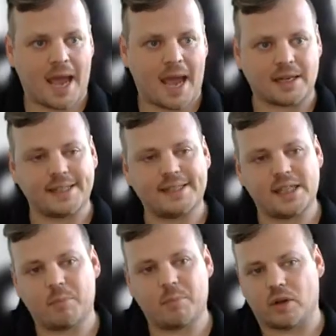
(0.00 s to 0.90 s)
And the nice
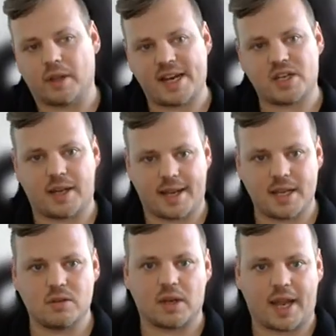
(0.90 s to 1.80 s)
thing about a collection
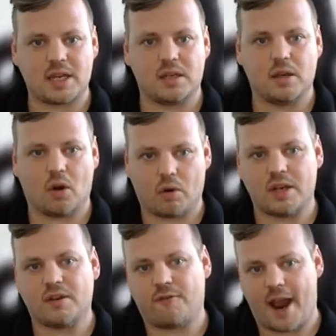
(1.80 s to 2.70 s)
is you can actually
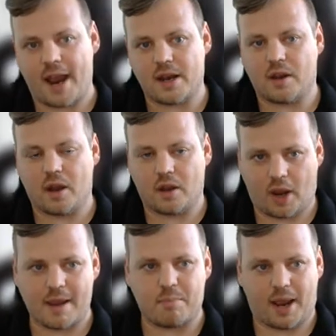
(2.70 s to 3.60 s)
already define your
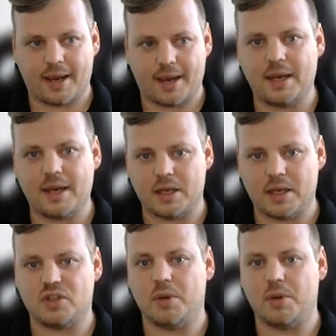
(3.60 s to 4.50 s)
API key that
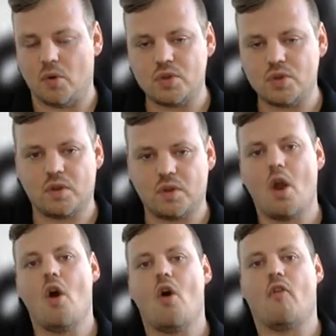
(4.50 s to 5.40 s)
needs to be used
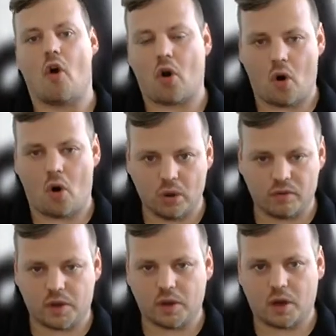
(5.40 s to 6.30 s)
for all
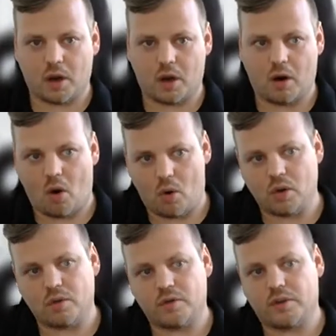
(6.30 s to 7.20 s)
of
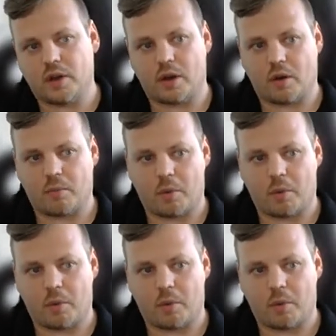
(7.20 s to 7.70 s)
the